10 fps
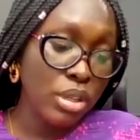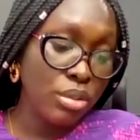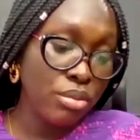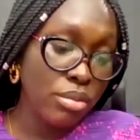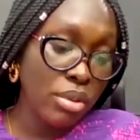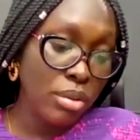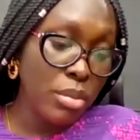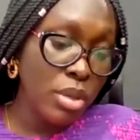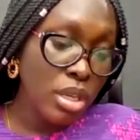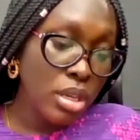through them.
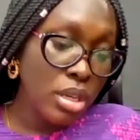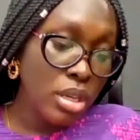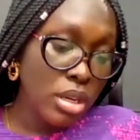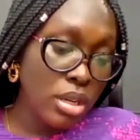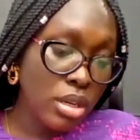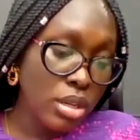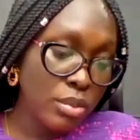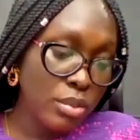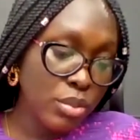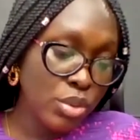
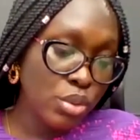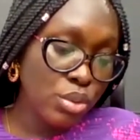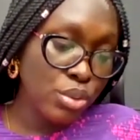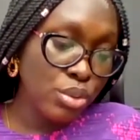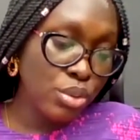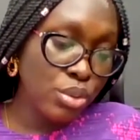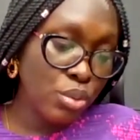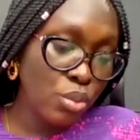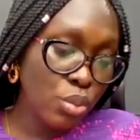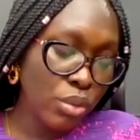So
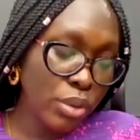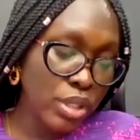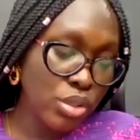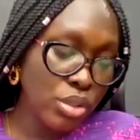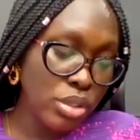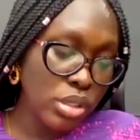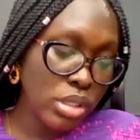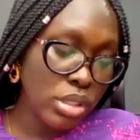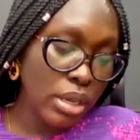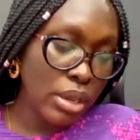one of the questions
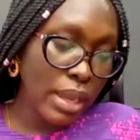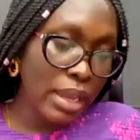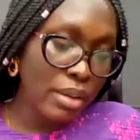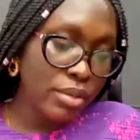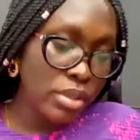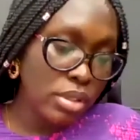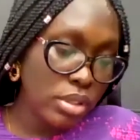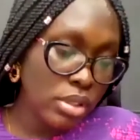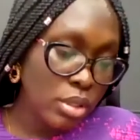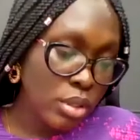here I have is,